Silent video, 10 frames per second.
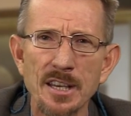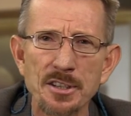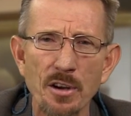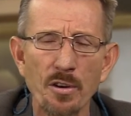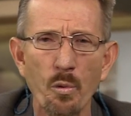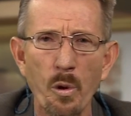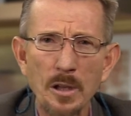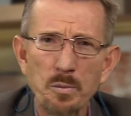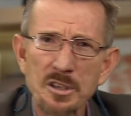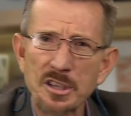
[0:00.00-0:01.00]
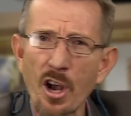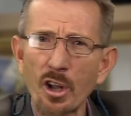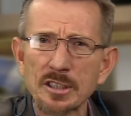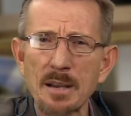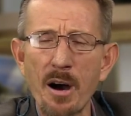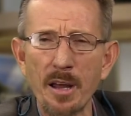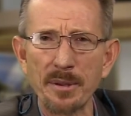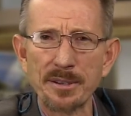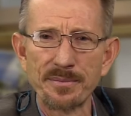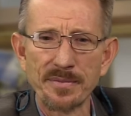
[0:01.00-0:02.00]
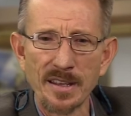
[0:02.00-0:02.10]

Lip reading: So what was the old commandment?